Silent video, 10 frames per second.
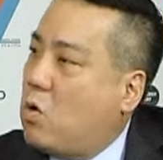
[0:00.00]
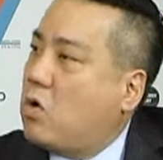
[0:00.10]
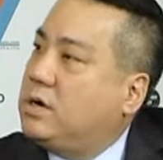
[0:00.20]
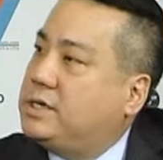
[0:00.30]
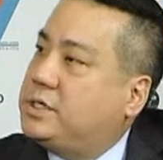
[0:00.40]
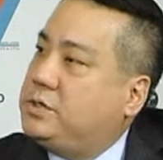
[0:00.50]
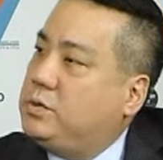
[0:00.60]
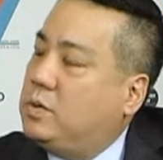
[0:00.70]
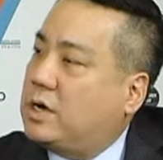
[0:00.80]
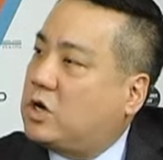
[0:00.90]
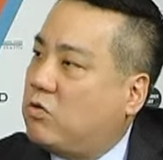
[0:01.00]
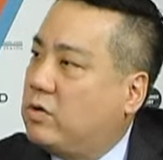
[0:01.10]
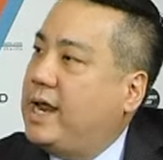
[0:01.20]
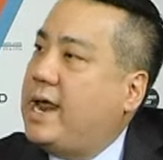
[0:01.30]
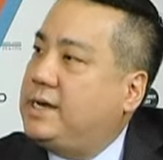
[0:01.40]
order to
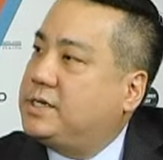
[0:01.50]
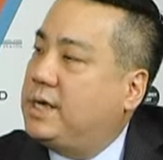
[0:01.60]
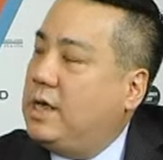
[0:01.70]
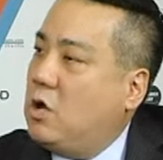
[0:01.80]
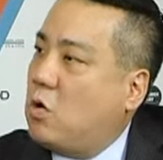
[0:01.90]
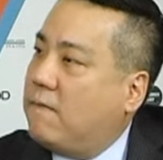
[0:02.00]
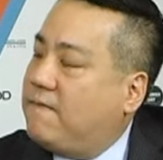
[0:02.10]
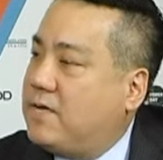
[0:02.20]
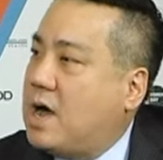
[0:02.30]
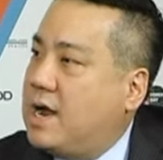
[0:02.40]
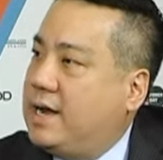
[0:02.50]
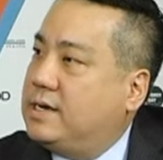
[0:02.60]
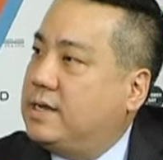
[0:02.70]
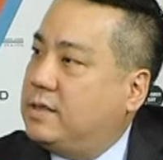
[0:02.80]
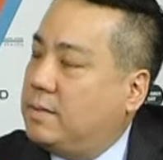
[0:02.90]
create or
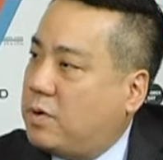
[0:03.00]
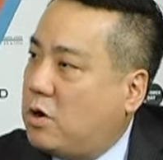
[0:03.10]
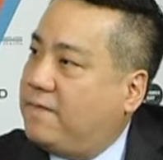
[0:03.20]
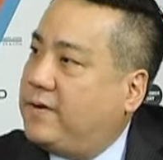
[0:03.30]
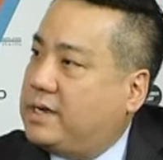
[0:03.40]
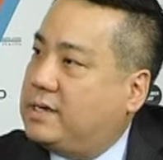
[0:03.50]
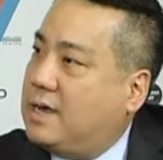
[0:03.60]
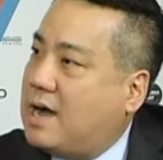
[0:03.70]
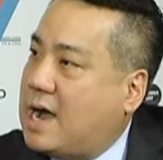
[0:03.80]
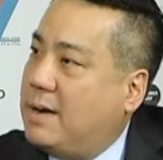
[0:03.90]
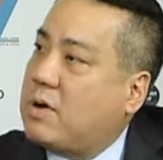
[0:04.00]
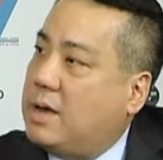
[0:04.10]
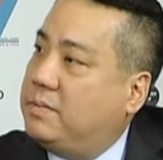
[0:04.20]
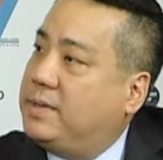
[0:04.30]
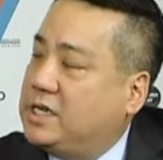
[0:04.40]
find the perfect high
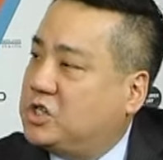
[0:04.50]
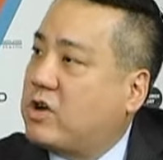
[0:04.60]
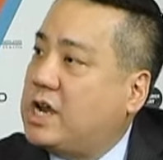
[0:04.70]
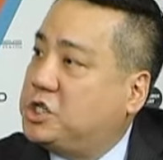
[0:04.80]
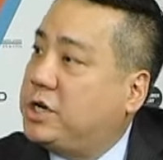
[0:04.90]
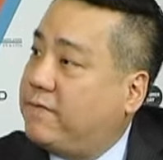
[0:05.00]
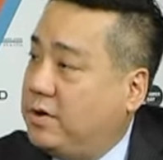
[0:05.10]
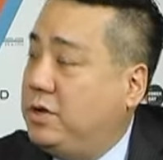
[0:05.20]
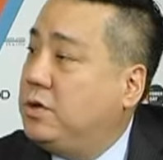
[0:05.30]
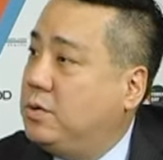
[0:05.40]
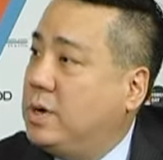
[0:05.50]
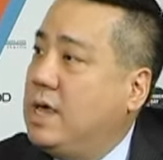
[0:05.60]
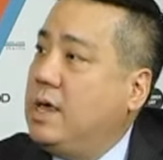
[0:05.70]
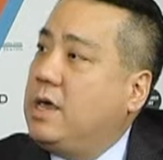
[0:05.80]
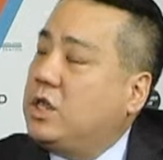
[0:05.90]
probability strategy for you,
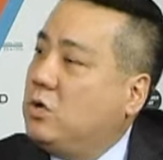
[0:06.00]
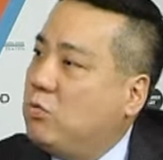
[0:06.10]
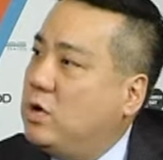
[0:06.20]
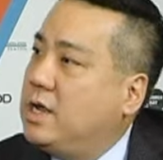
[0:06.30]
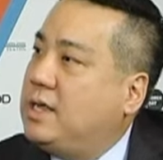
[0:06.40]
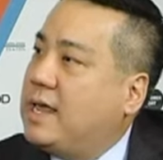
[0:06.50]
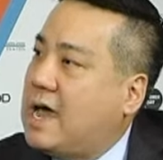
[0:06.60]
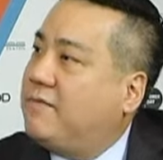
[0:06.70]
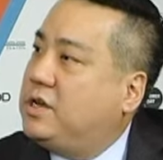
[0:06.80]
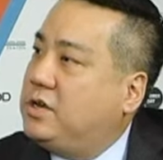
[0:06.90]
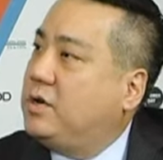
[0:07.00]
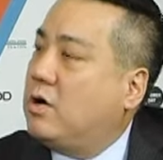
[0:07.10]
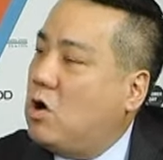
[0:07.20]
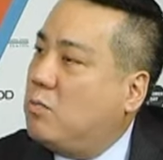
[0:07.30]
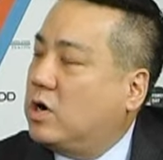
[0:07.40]
you really have to do your
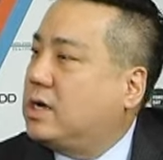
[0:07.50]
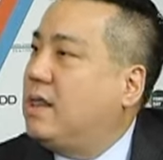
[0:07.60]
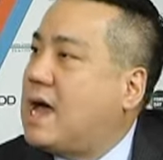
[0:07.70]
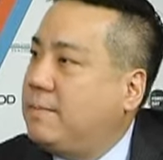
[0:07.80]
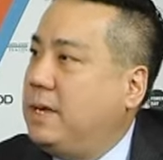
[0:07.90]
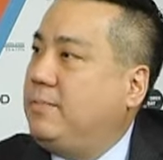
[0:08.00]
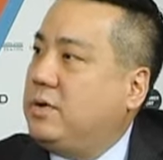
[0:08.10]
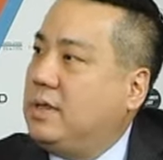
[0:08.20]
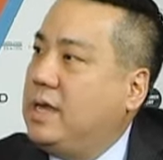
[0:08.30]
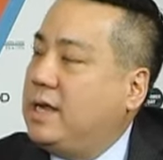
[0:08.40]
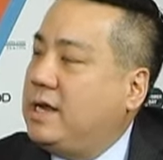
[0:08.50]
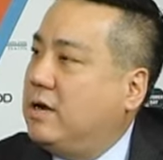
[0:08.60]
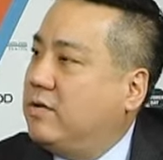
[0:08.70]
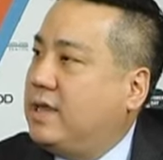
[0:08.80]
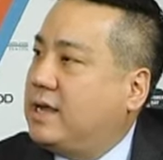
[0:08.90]
homework. A lot of people,
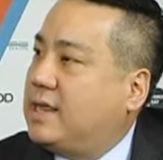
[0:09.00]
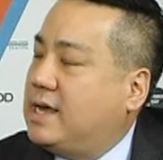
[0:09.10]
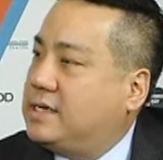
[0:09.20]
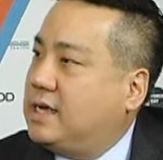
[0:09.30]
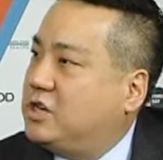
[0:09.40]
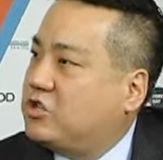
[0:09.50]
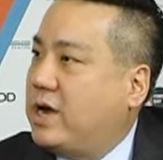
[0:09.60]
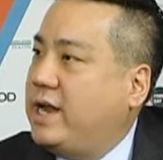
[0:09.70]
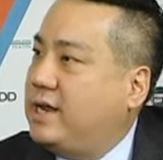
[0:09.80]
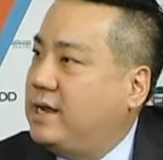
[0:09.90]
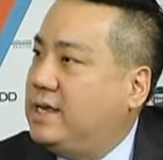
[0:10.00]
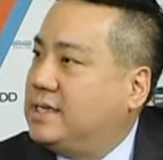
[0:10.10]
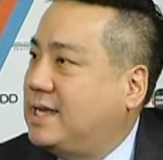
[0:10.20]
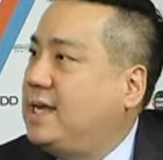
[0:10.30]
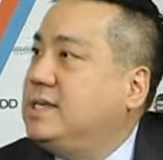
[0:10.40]
think that trading
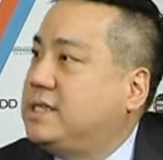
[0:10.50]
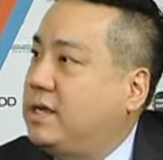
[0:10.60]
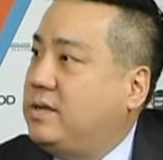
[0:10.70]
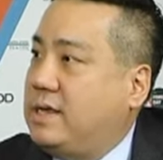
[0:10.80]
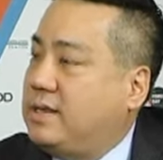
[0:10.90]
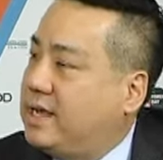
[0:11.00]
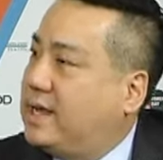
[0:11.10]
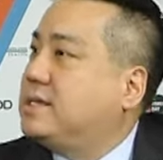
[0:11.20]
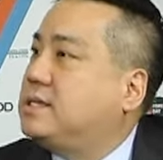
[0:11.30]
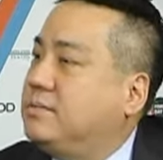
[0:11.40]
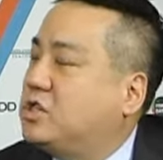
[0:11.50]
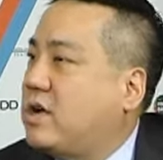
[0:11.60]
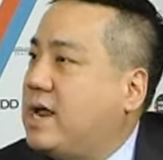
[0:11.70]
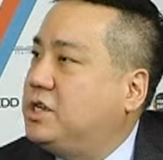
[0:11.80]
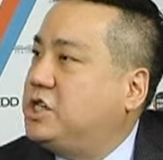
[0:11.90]
is easy. They get some
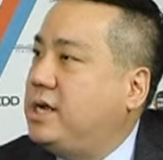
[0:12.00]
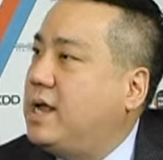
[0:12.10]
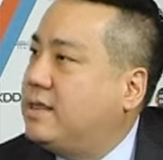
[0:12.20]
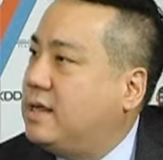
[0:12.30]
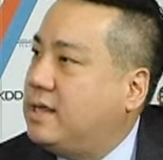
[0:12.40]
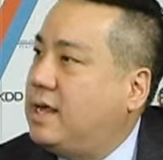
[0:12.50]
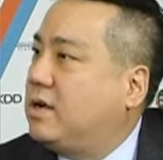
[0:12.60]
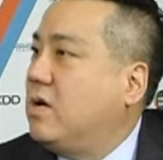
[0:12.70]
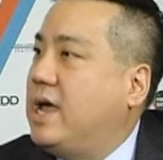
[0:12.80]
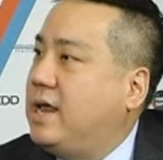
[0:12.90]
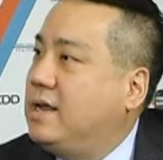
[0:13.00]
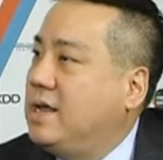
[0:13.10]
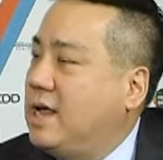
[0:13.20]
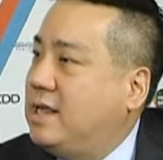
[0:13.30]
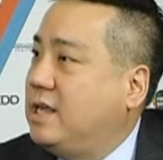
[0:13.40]
strategy and then they go ahead
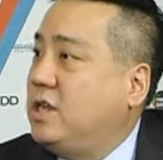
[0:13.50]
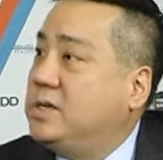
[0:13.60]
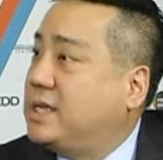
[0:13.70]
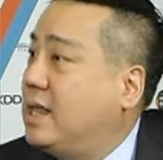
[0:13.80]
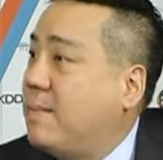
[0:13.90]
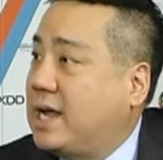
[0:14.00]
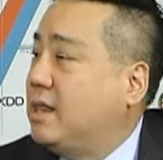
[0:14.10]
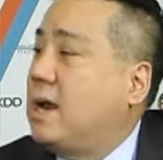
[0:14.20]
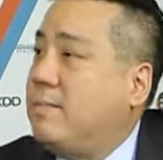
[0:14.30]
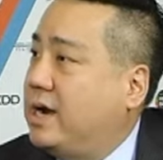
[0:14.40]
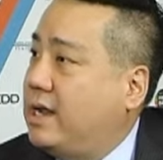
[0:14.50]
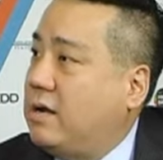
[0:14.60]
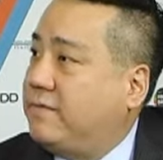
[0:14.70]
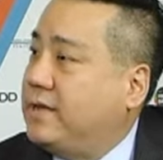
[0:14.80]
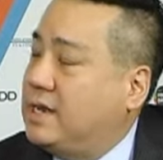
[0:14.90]
and they use it and they make a lot of money
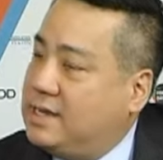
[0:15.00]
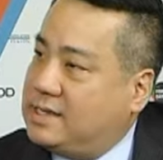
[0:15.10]
off it.